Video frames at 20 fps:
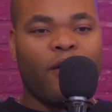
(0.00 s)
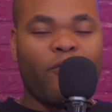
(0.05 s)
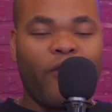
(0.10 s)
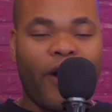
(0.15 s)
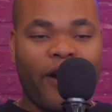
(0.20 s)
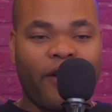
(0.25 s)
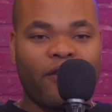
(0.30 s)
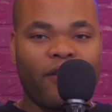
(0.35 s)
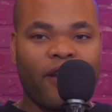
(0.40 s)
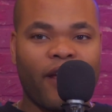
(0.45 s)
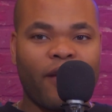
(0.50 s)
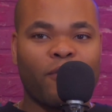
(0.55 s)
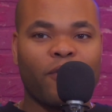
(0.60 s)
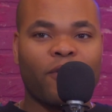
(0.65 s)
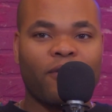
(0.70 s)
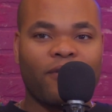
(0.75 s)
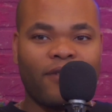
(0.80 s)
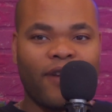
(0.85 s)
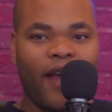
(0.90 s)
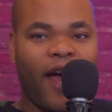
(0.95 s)
A record
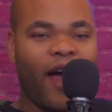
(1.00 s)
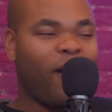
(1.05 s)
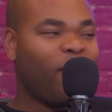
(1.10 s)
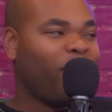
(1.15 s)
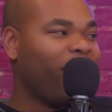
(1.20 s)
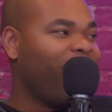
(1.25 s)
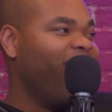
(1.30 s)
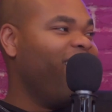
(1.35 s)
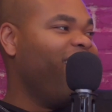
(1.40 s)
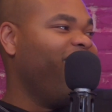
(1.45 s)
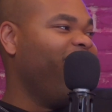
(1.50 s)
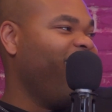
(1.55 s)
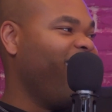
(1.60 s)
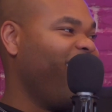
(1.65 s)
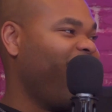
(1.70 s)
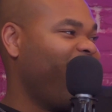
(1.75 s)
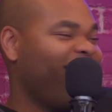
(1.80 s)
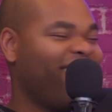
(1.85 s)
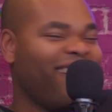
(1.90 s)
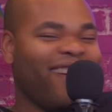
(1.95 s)
label. Now,
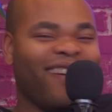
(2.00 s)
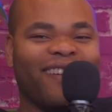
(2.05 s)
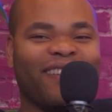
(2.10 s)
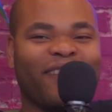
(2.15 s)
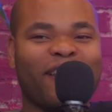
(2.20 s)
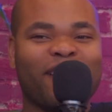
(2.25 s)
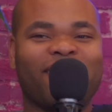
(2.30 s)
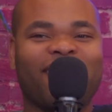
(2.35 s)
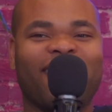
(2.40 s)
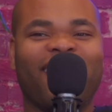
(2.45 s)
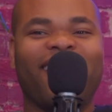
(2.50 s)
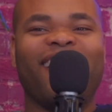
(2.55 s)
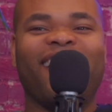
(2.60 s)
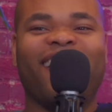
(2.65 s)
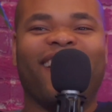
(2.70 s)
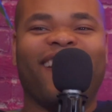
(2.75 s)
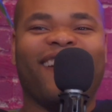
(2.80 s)
listen.